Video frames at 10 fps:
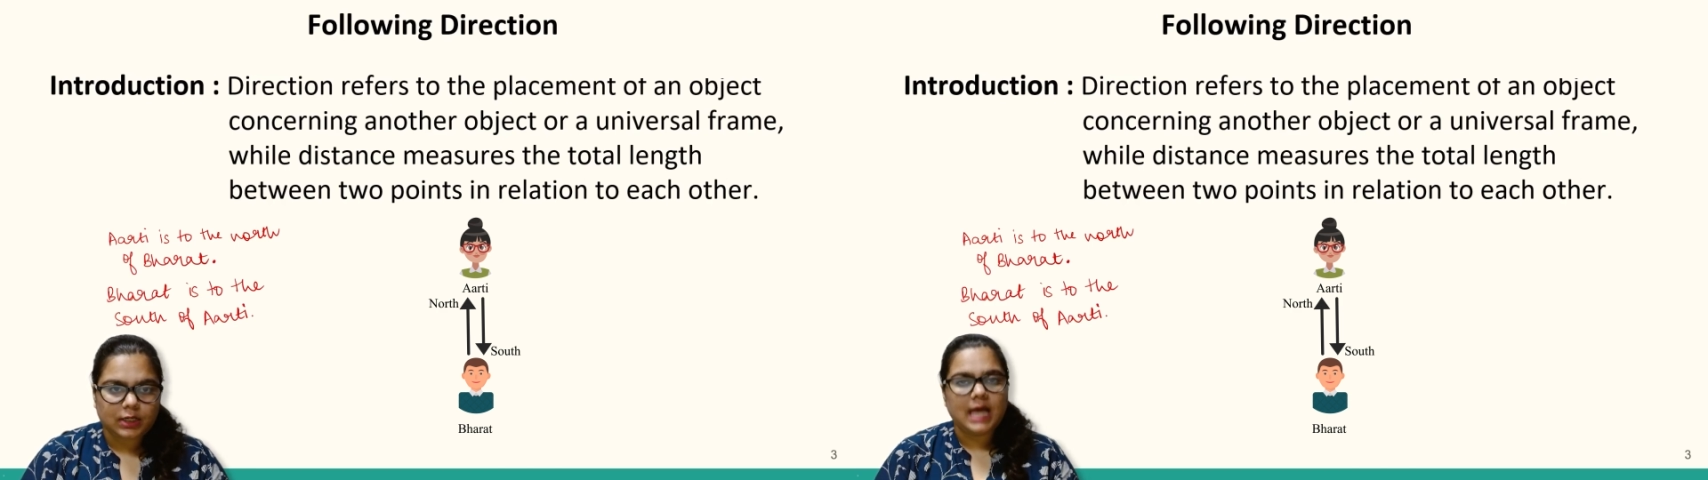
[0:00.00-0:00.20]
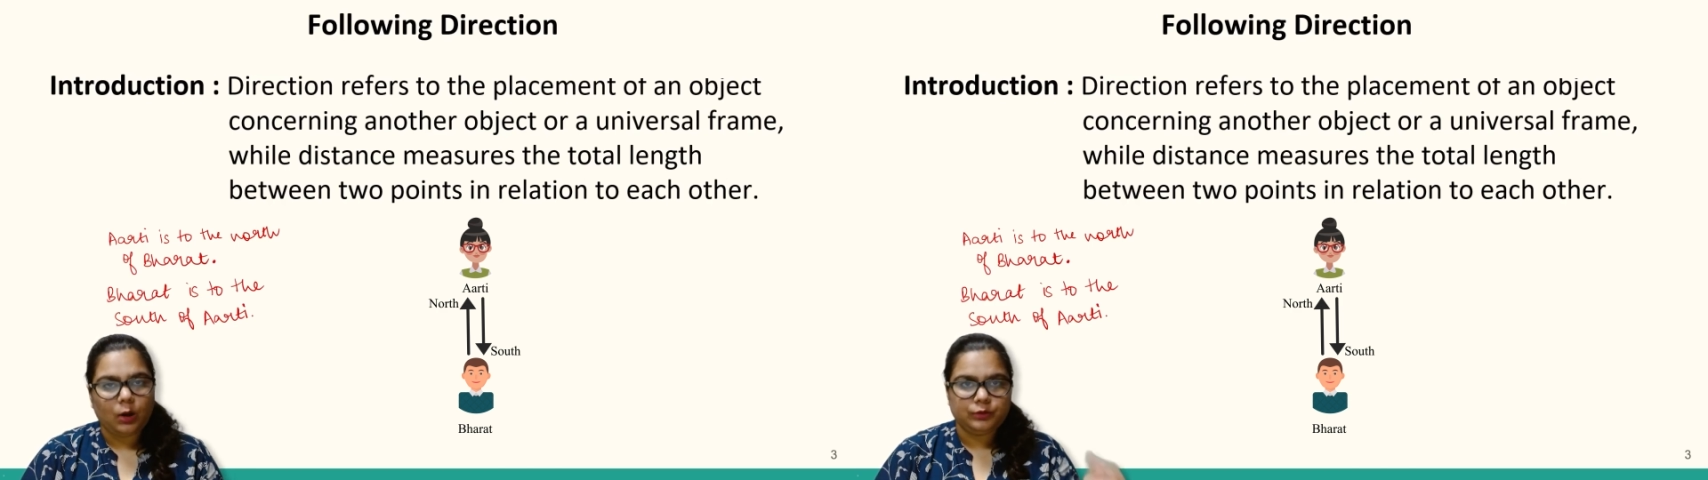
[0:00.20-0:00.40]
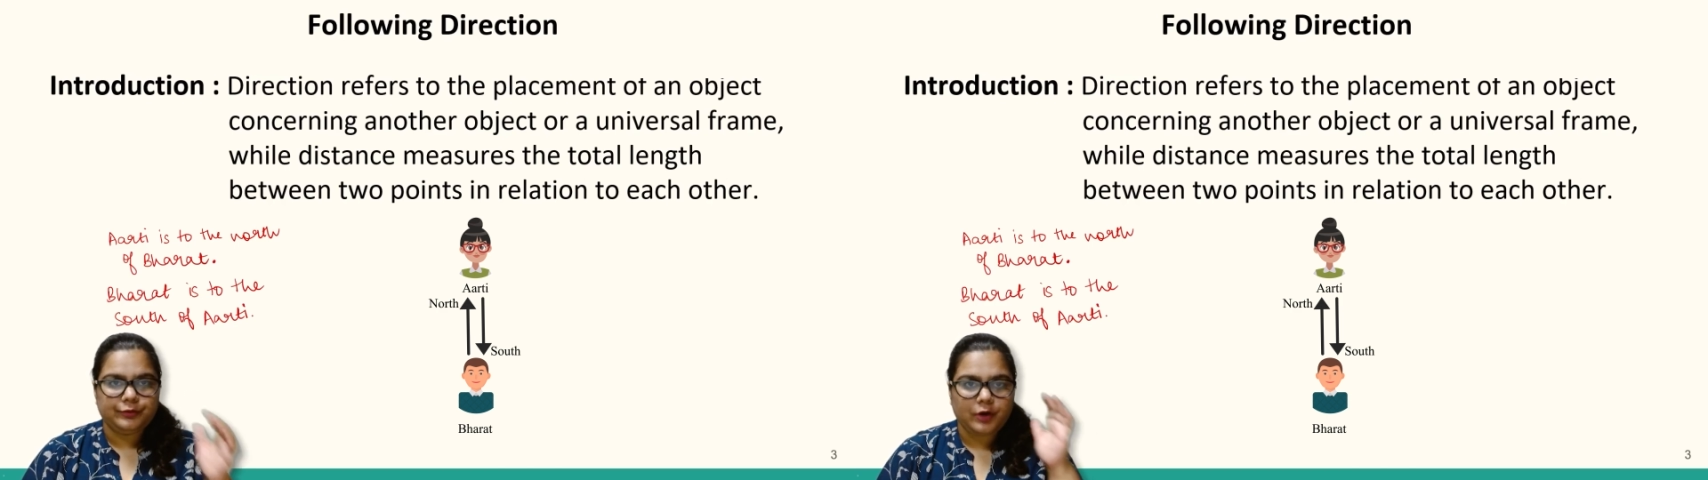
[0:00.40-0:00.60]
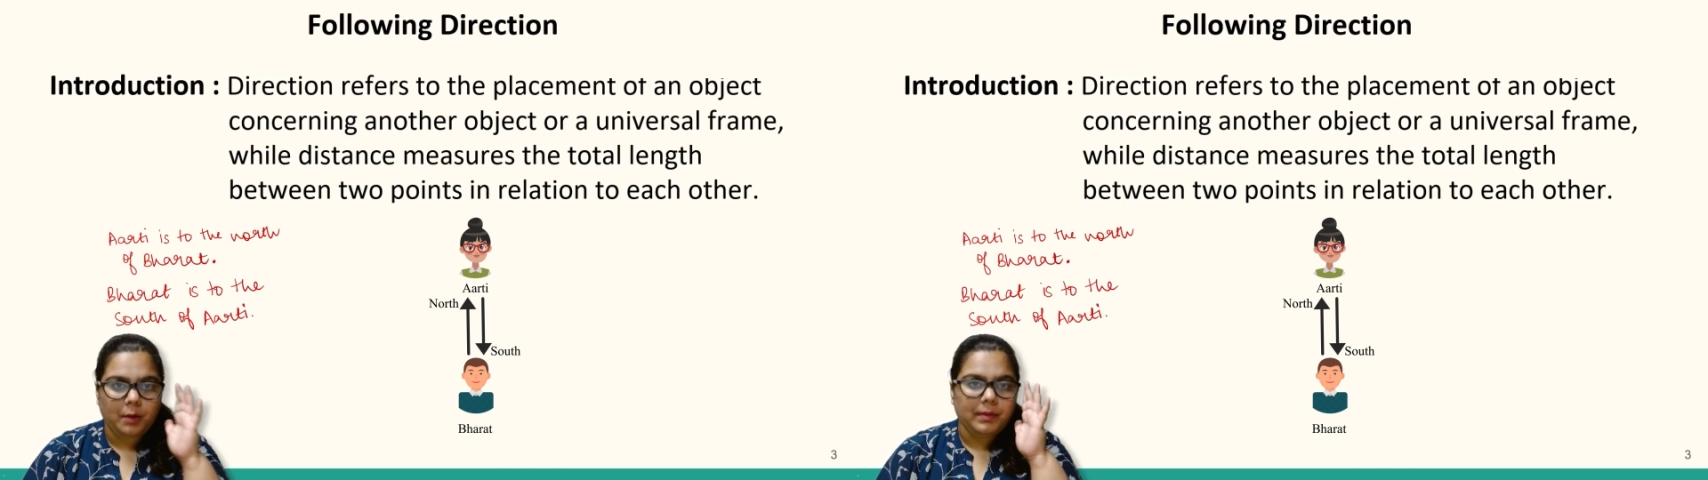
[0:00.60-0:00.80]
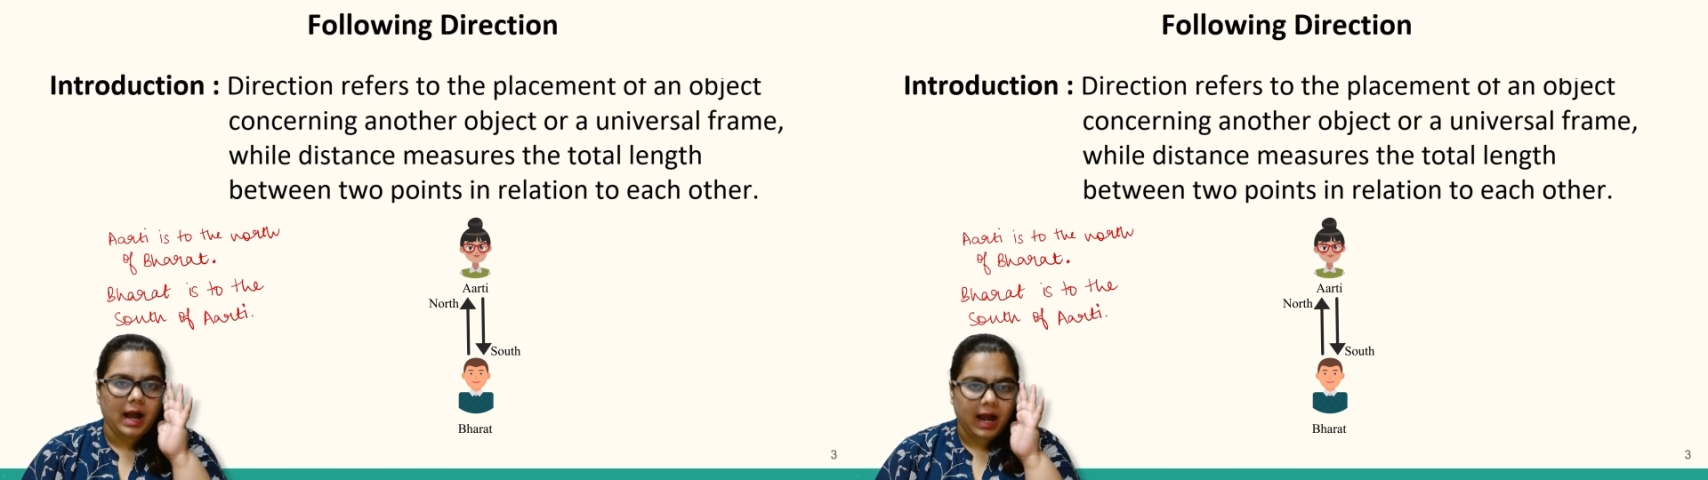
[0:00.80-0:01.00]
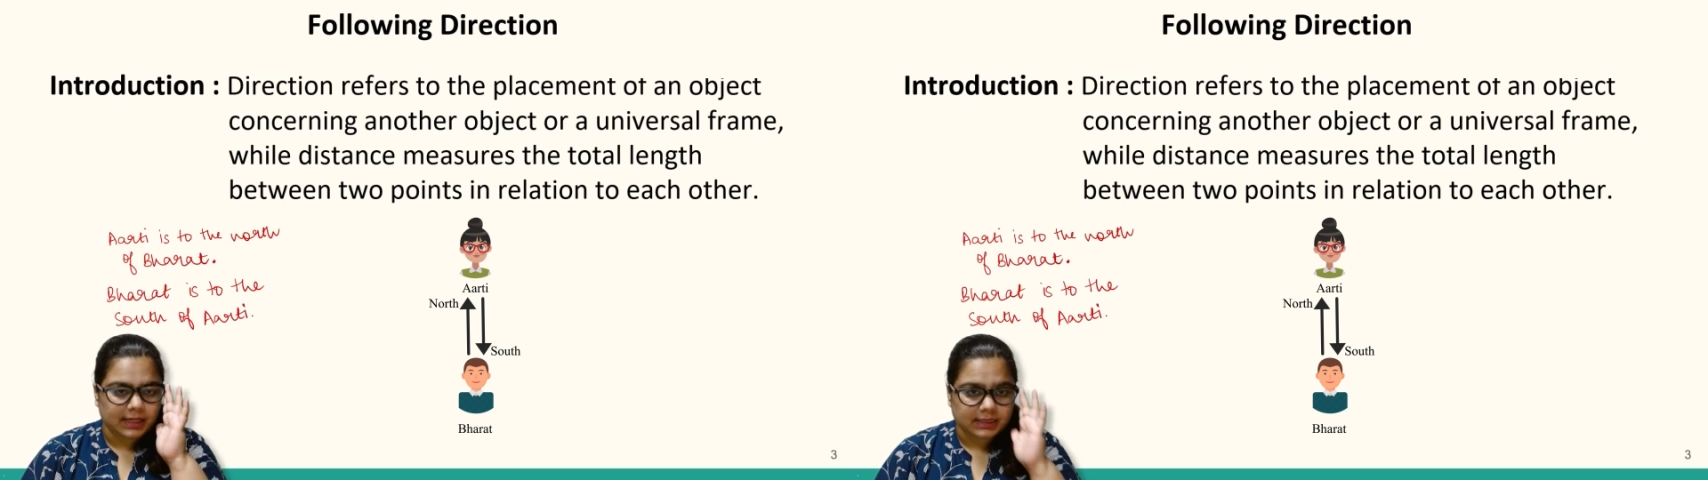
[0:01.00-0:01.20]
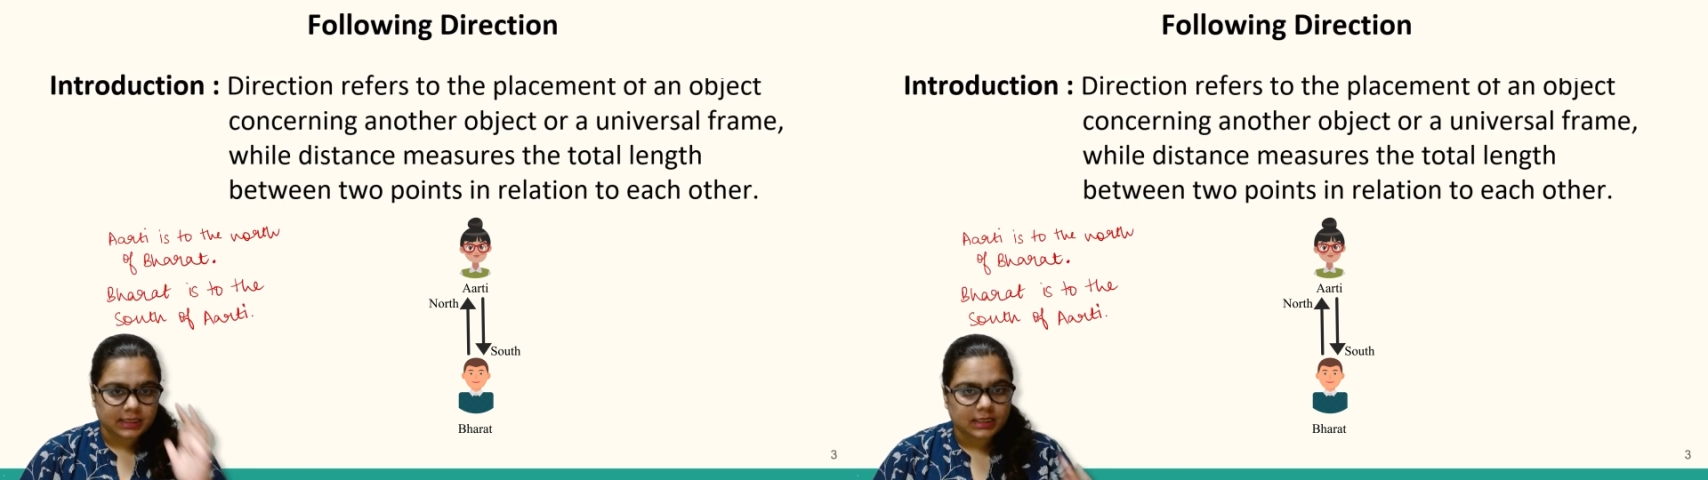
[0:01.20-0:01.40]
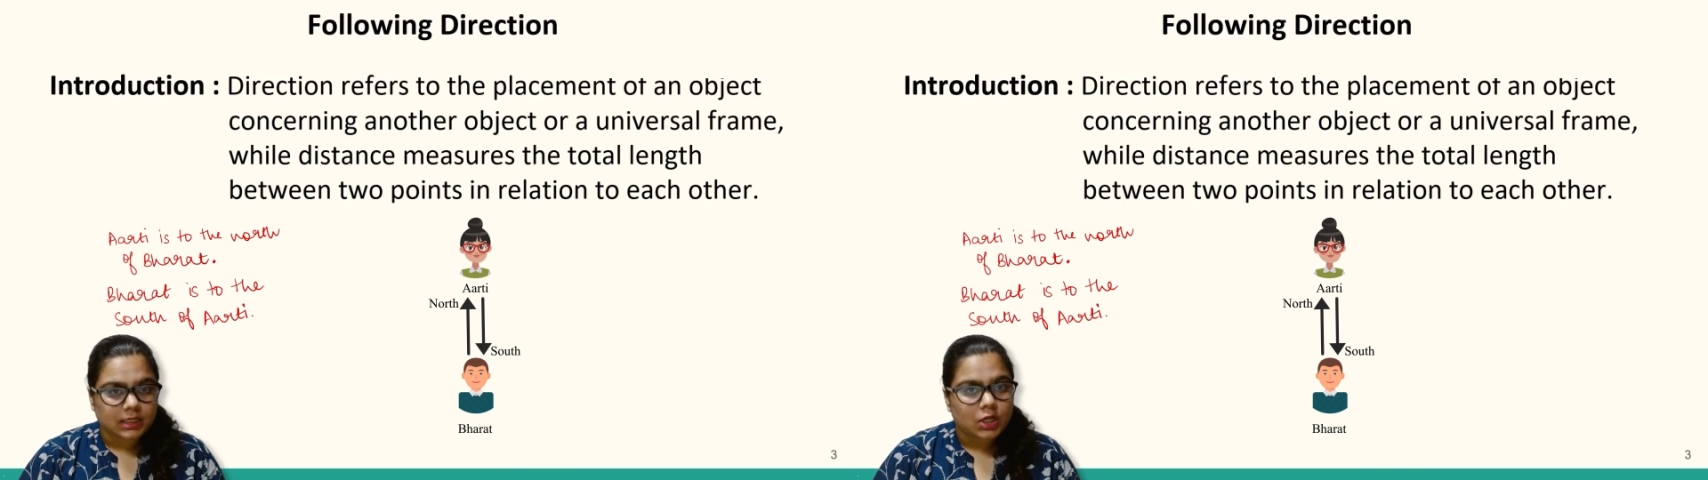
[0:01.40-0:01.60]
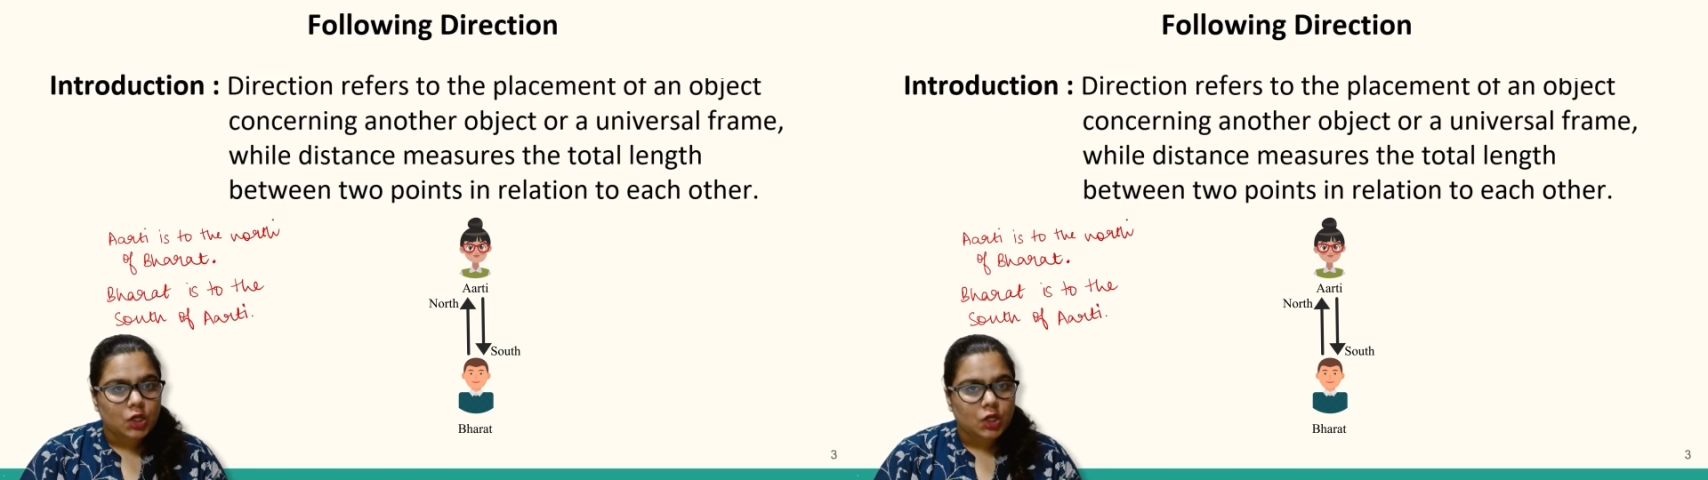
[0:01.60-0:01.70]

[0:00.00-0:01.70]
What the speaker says: south from Aarti.